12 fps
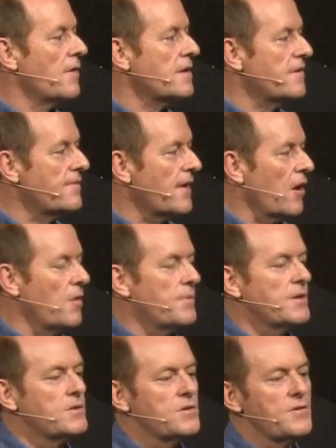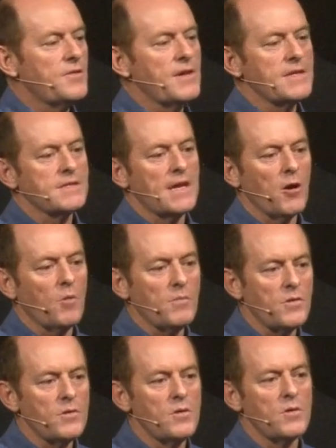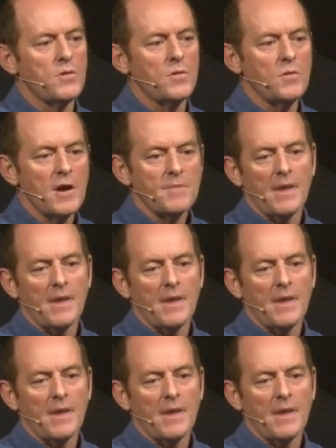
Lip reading: and develop and do things that help you